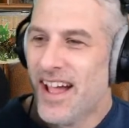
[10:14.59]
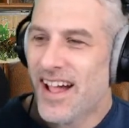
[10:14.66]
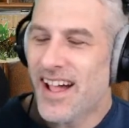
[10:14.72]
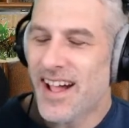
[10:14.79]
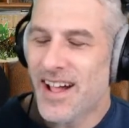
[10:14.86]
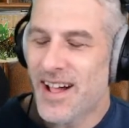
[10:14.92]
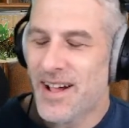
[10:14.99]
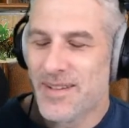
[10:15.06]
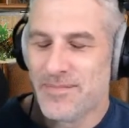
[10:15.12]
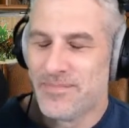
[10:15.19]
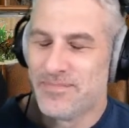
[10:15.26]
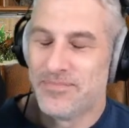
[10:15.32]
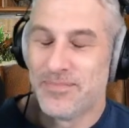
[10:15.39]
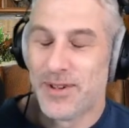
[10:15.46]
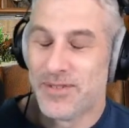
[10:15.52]

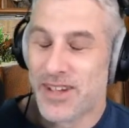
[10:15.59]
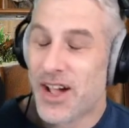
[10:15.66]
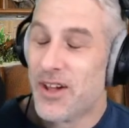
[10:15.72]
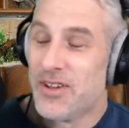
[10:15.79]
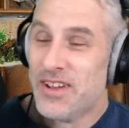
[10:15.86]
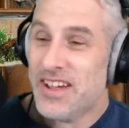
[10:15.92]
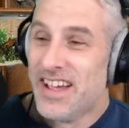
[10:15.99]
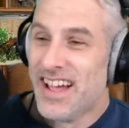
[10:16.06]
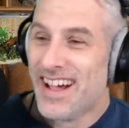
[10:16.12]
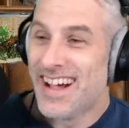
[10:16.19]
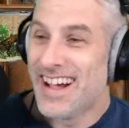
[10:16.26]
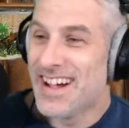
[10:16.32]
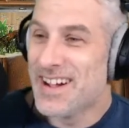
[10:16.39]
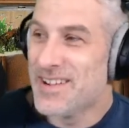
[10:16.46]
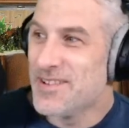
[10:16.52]
Um, moving on.
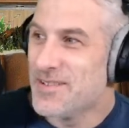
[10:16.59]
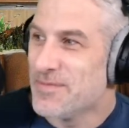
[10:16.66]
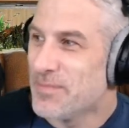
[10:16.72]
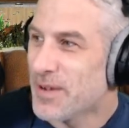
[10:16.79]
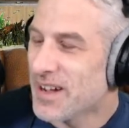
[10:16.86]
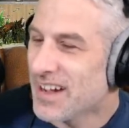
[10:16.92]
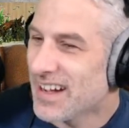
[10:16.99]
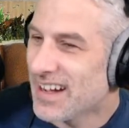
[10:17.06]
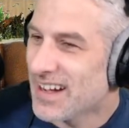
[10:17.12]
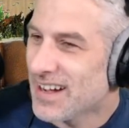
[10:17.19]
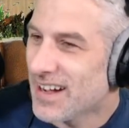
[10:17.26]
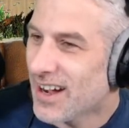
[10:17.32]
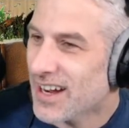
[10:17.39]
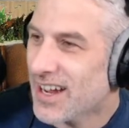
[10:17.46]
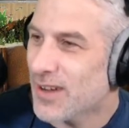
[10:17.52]
Uh, but
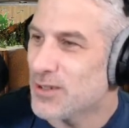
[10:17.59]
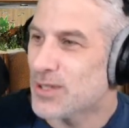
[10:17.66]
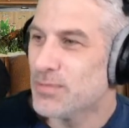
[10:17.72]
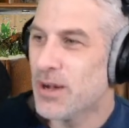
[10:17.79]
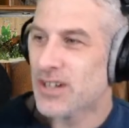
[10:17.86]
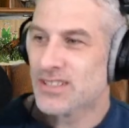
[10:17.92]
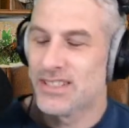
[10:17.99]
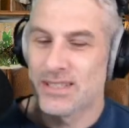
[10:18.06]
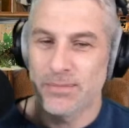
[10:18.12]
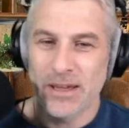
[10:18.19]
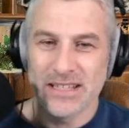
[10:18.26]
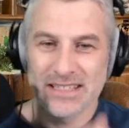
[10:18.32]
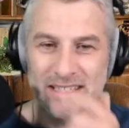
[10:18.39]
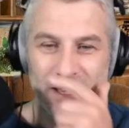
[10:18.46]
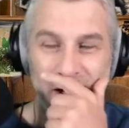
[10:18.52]
uh, I go to Marks and
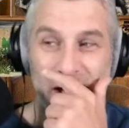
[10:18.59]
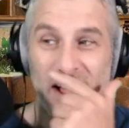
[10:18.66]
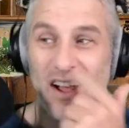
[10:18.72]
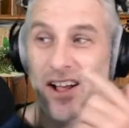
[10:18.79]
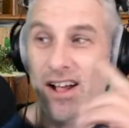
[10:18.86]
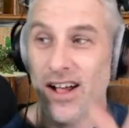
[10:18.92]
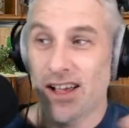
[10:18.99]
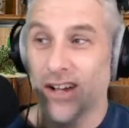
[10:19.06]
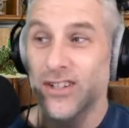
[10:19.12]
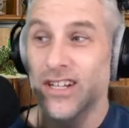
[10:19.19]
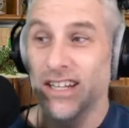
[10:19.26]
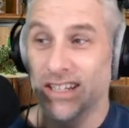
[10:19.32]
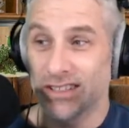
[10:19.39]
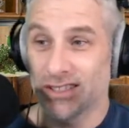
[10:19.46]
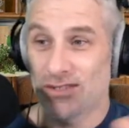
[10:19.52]
Spencer. I, I, I go to
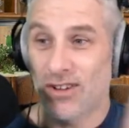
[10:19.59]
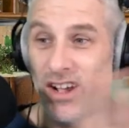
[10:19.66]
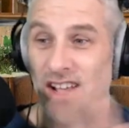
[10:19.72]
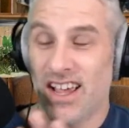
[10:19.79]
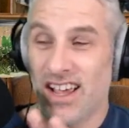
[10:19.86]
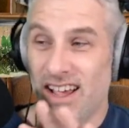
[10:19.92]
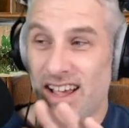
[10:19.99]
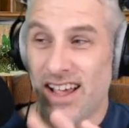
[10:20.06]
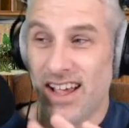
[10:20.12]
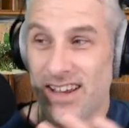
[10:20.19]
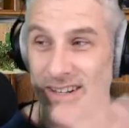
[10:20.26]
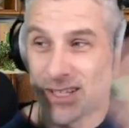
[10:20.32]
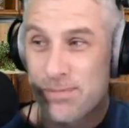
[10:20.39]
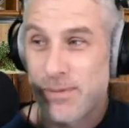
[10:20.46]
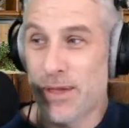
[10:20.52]
Lidl's, right?
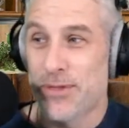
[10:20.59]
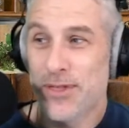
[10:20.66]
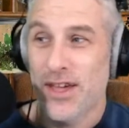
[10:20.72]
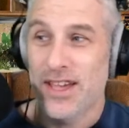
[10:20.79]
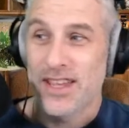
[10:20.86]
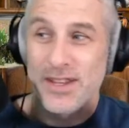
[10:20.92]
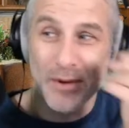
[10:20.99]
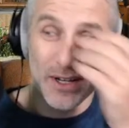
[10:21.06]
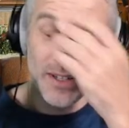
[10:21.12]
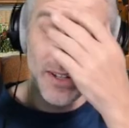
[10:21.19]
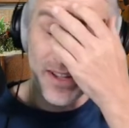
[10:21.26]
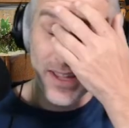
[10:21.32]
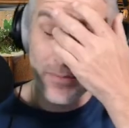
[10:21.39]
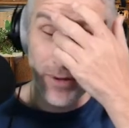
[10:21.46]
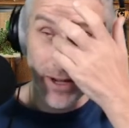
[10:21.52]
and I spend 30 quid and
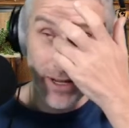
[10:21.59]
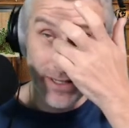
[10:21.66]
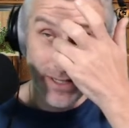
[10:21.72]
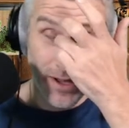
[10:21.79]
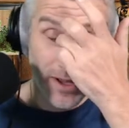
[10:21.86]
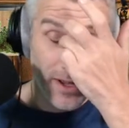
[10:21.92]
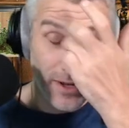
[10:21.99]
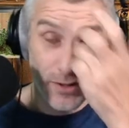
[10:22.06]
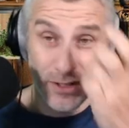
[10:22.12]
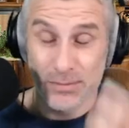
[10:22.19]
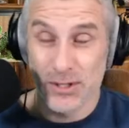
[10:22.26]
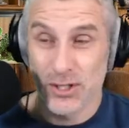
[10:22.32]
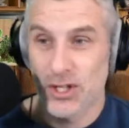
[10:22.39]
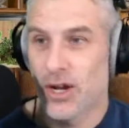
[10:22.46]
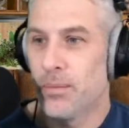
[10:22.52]
I get my entire
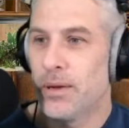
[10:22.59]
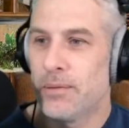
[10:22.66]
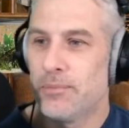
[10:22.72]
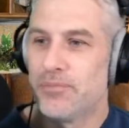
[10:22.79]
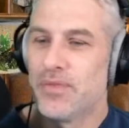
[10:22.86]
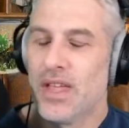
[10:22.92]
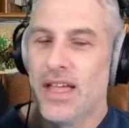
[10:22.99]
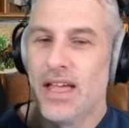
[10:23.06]
Christmas shopping.